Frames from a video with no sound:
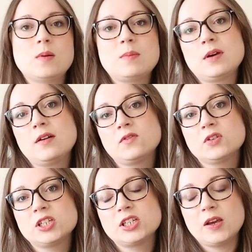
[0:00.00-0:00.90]
sewing bit I've
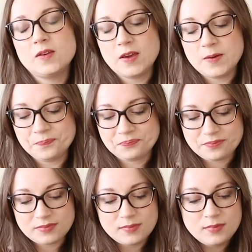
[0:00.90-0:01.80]
got to show you
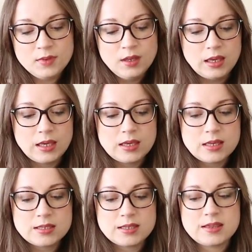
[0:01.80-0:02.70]

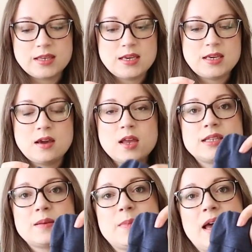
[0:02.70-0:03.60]
is the
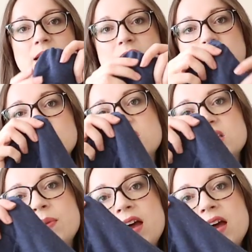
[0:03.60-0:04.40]
Hudson pants, which is a